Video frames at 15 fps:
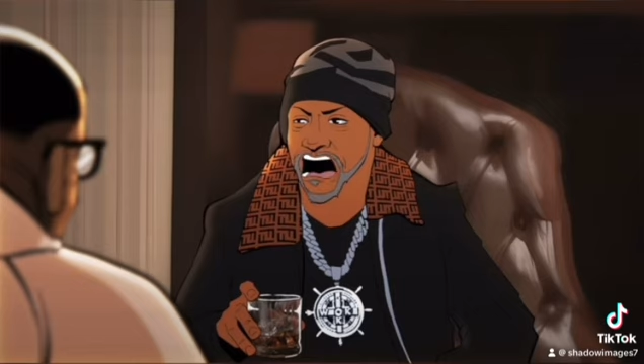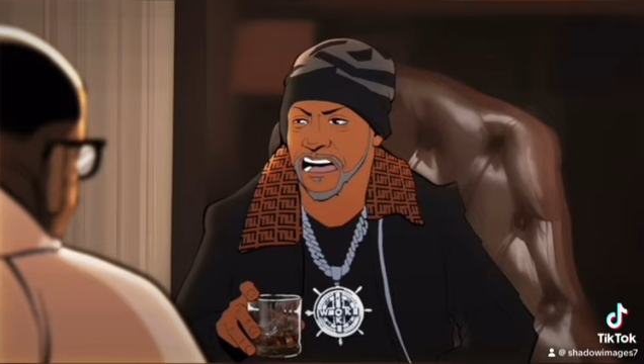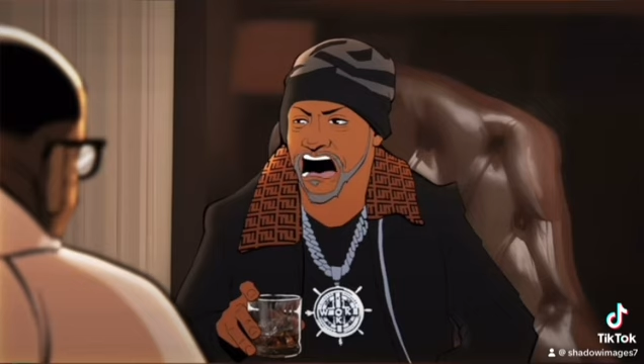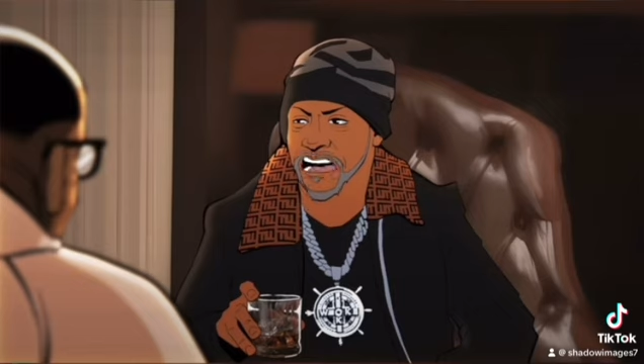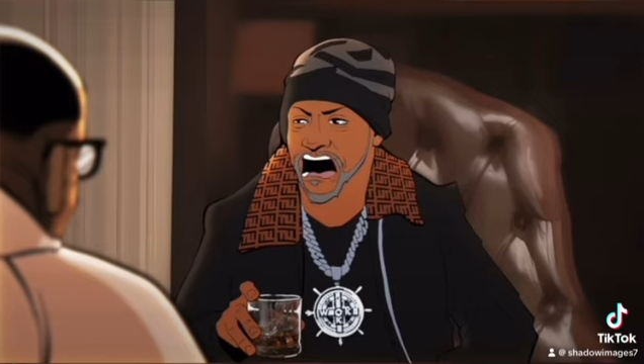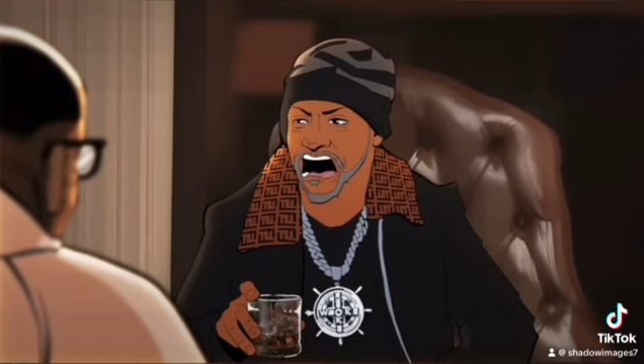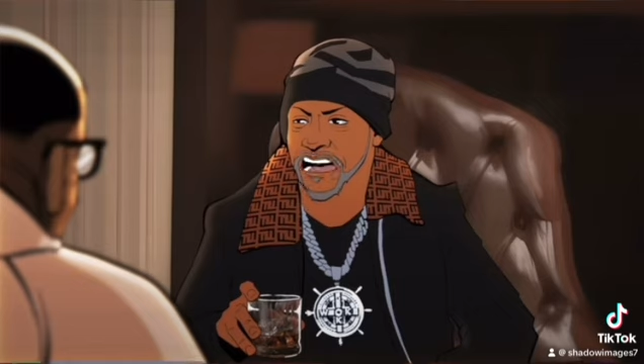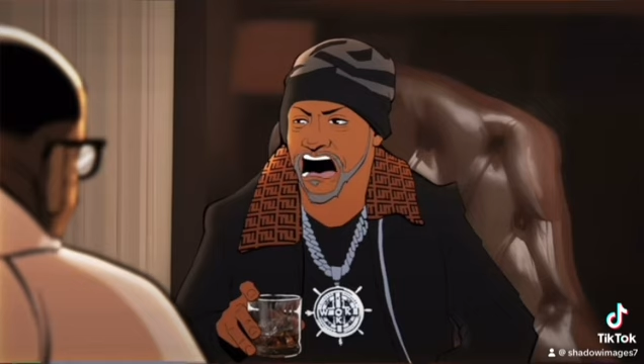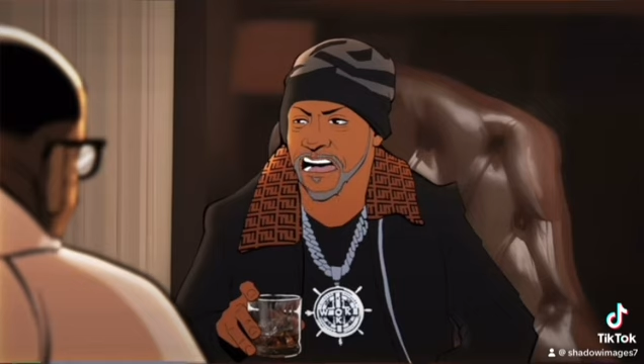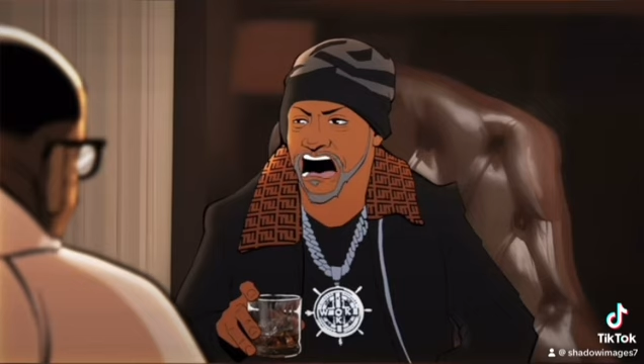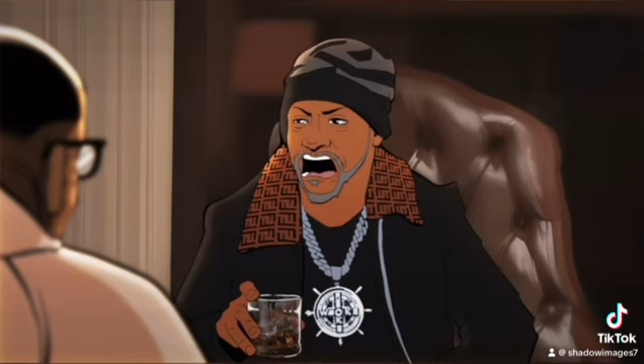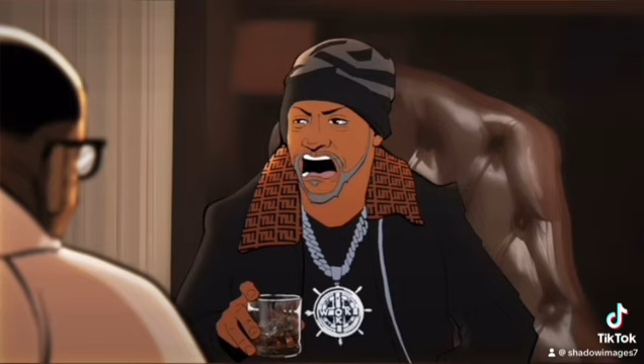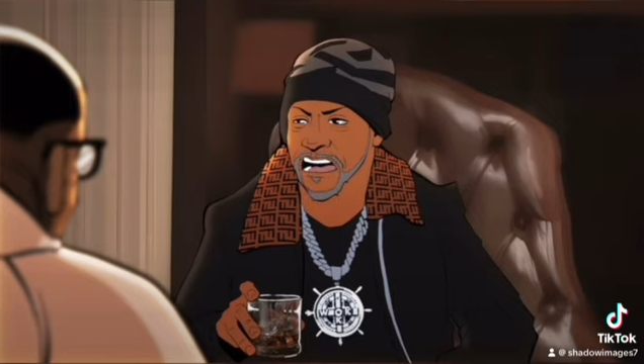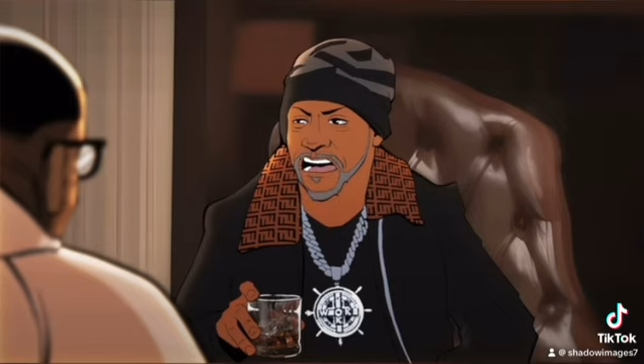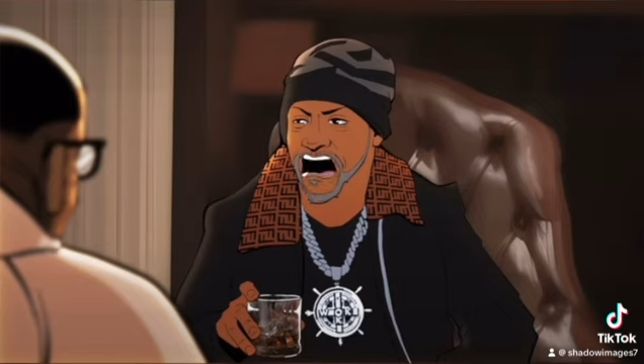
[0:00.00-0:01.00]
work with
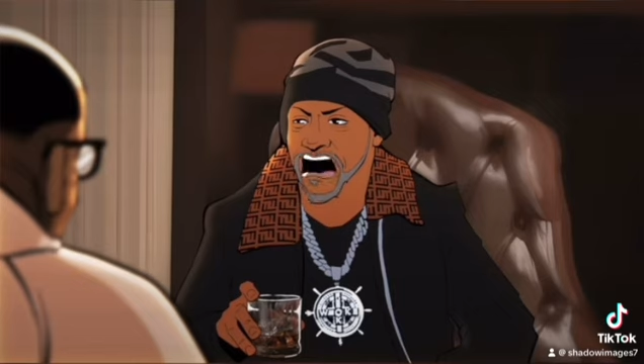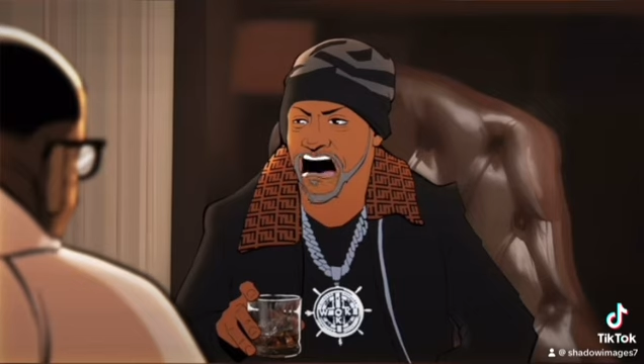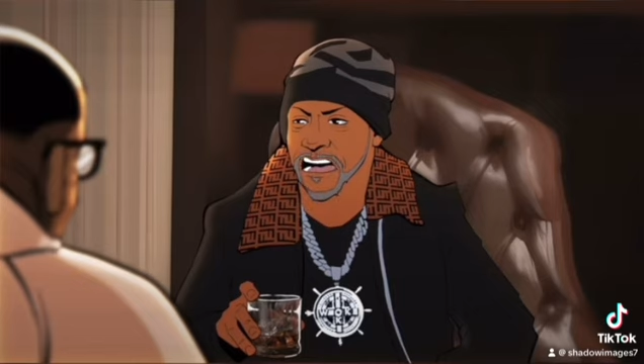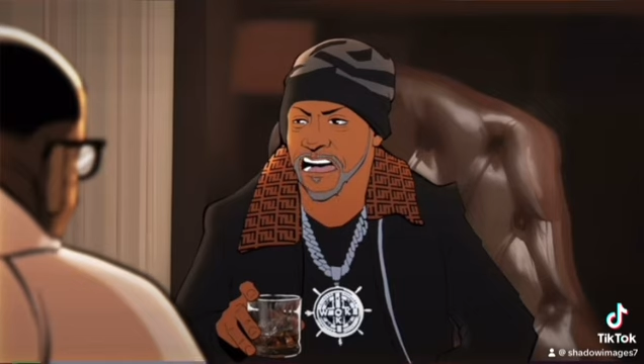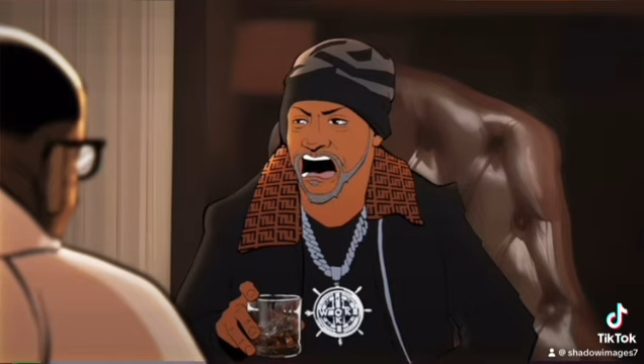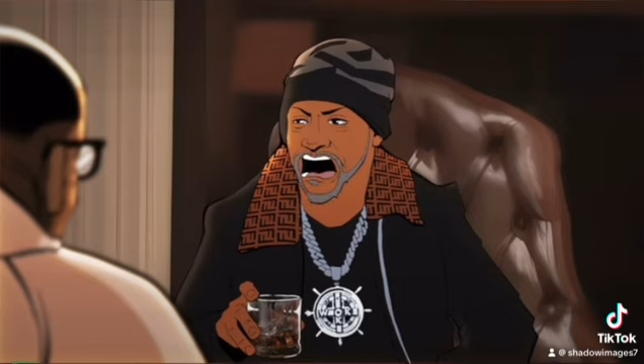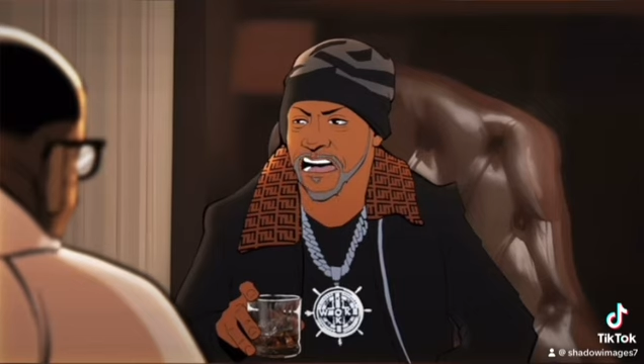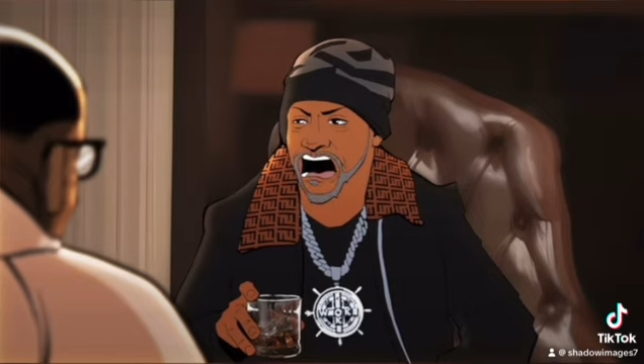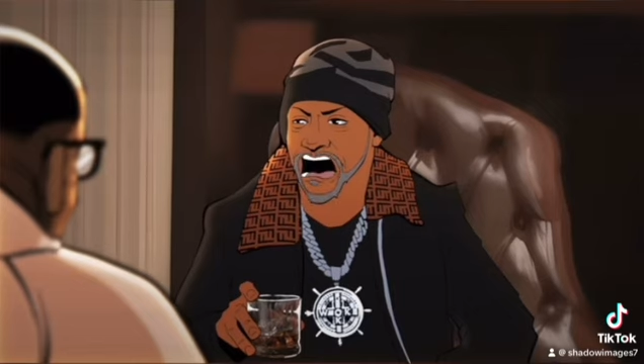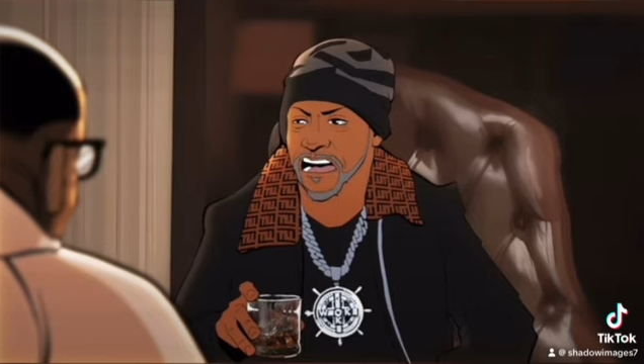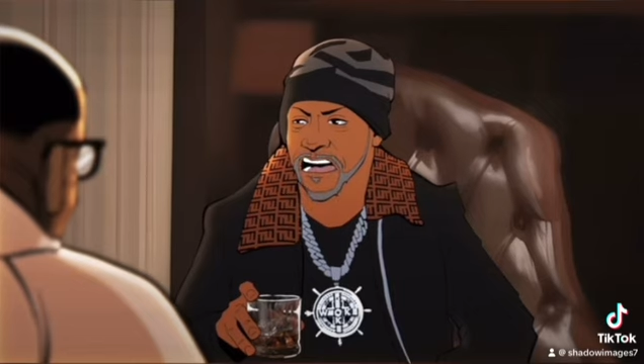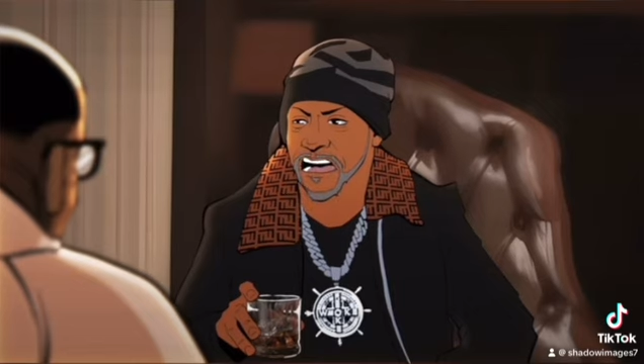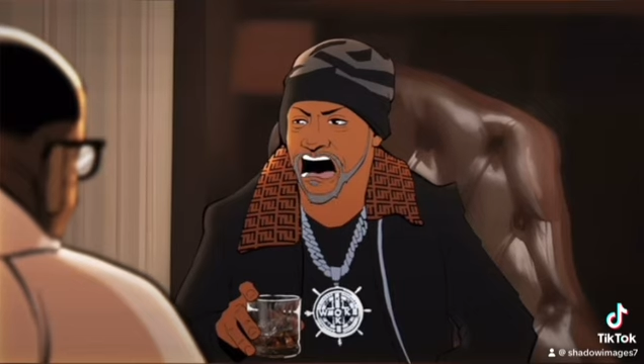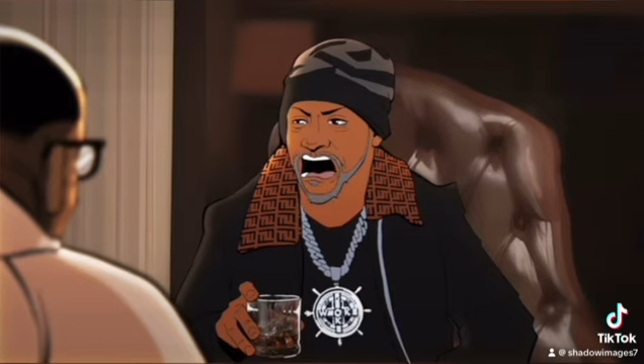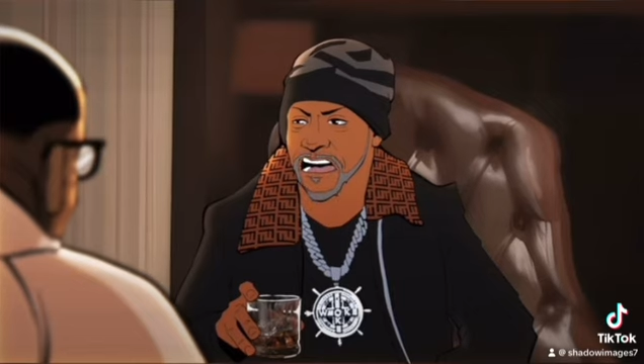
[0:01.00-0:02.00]
Rickey Smiley unless
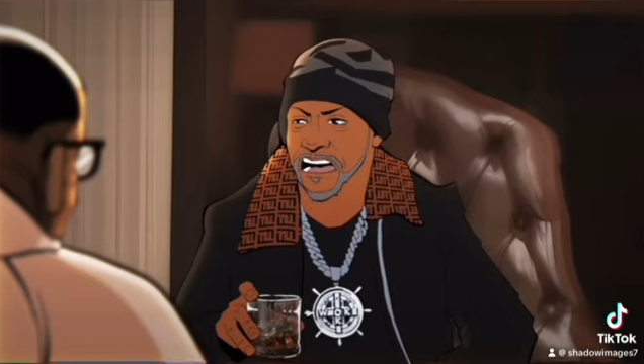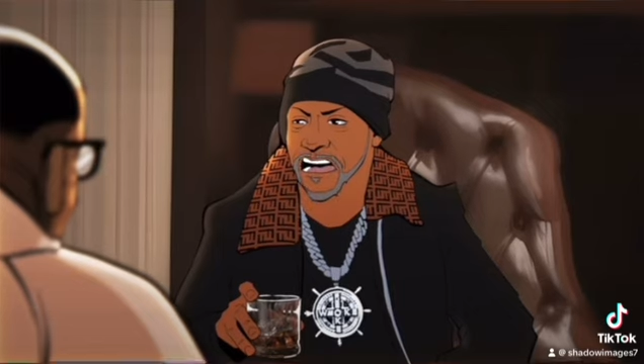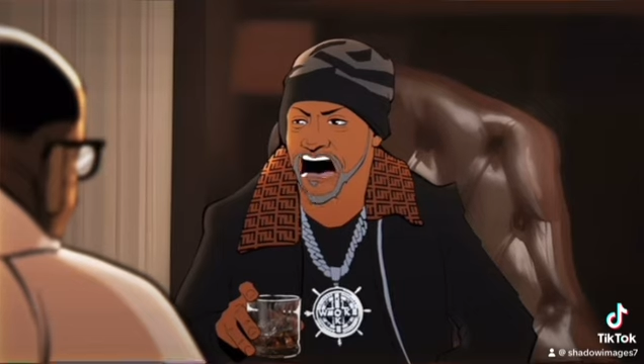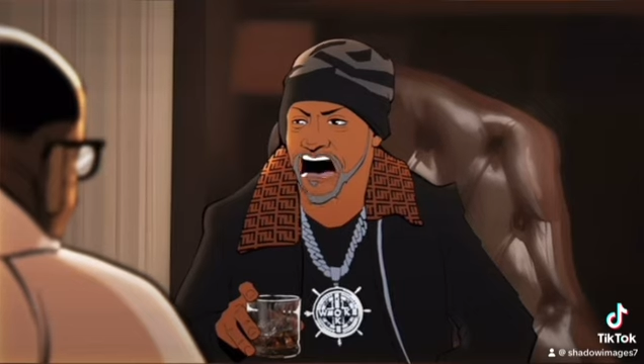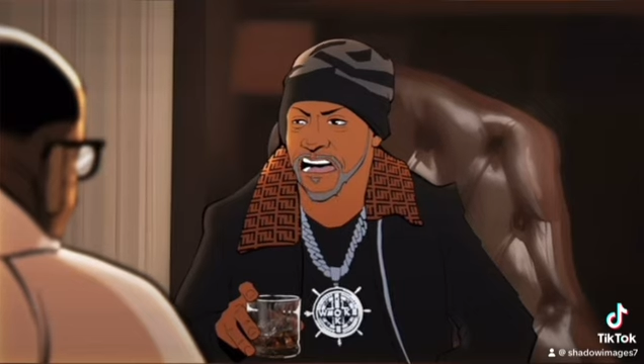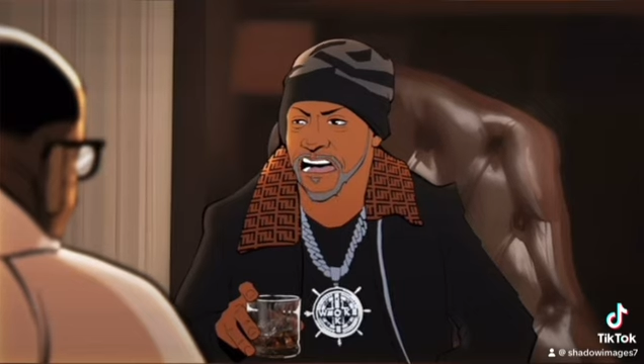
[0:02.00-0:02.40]
he's in a dress.